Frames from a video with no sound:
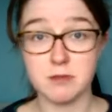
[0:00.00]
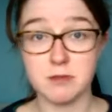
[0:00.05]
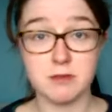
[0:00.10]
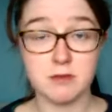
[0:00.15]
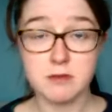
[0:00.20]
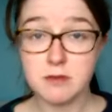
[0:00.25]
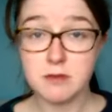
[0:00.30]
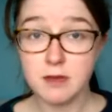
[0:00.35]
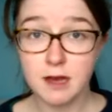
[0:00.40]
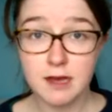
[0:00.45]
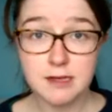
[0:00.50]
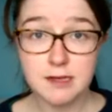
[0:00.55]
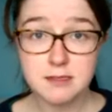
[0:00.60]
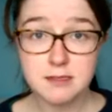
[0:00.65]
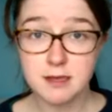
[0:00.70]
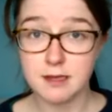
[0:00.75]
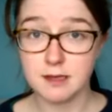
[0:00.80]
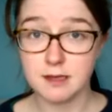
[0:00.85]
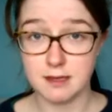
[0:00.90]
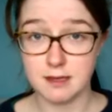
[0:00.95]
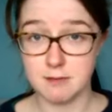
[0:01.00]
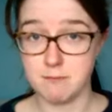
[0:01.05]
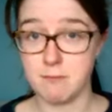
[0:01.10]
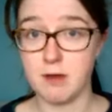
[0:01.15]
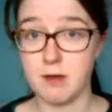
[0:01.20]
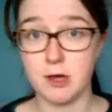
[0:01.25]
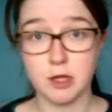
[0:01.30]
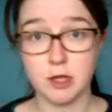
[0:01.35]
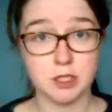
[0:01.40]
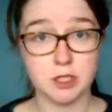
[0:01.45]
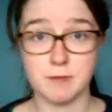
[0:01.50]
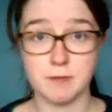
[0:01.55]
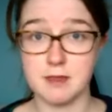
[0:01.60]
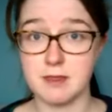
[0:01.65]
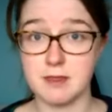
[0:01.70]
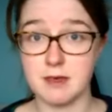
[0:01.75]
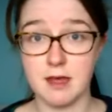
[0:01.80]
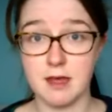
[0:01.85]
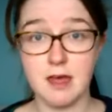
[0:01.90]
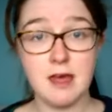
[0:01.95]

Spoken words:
with you guys. Like, it might just be that